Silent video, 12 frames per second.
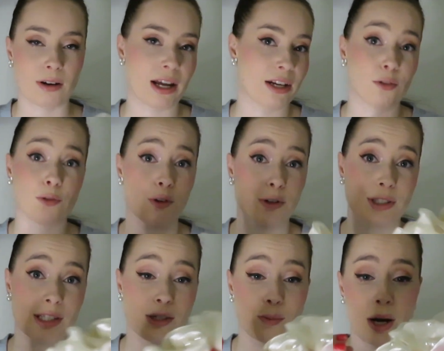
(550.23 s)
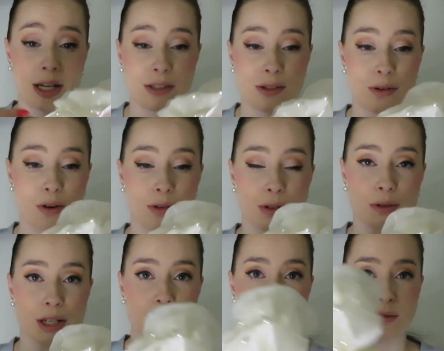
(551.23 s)
And of course it's white, you know, you
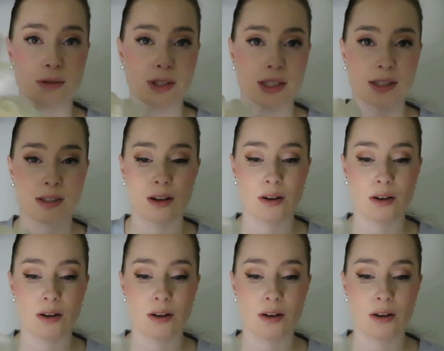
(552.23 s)
can use this